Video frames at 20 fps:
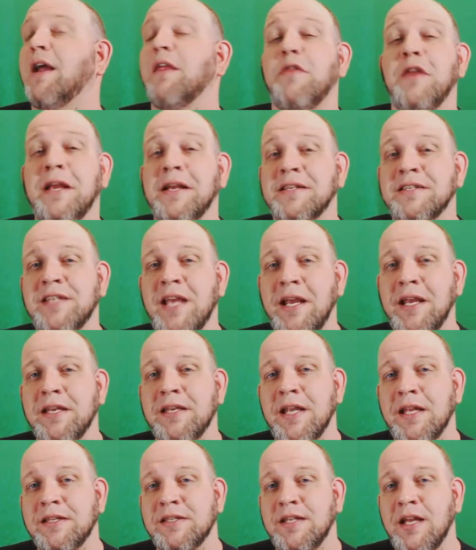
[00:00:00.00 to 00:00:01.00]
I think
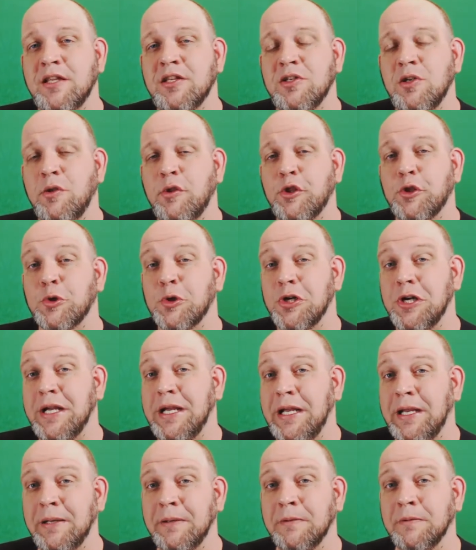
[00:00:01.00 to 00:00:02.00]
Seiken Densetsu
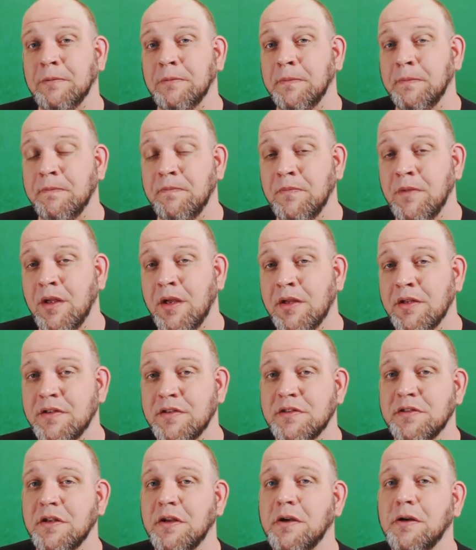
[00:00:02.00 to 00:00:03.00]
3.
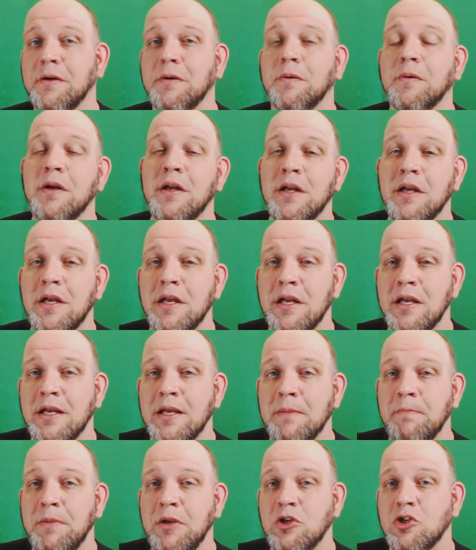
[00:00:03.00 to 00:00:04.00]
So
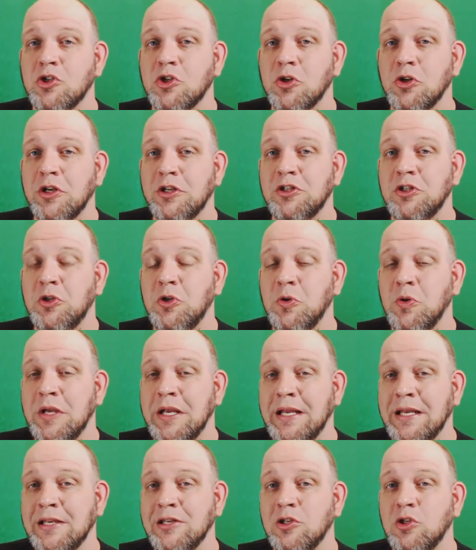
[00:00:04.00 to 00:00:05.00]
be sure to tune
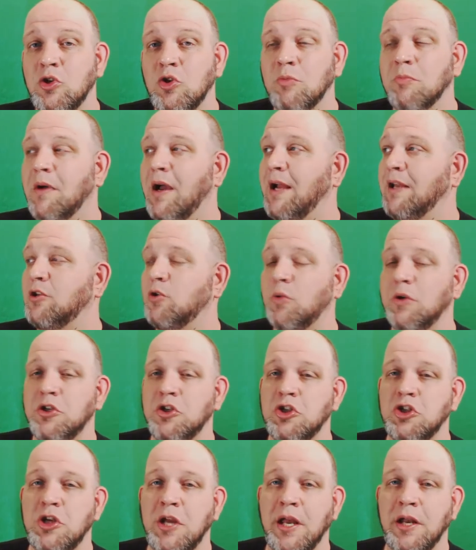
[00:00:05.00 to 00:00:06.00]
in to my
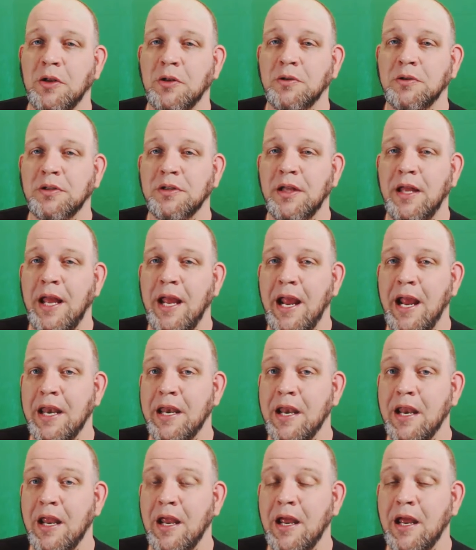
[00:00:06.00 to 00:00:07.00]
Twitch channel
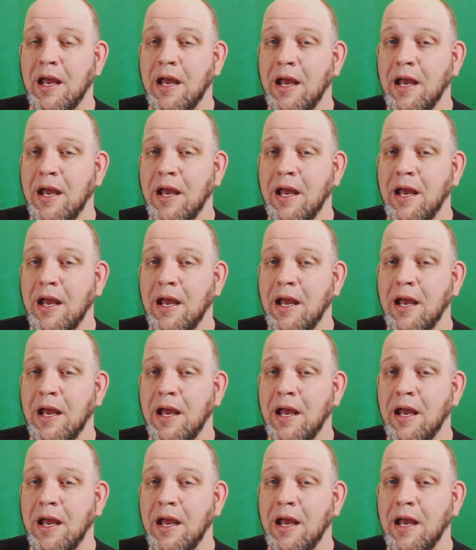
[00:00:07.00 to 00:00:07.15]
and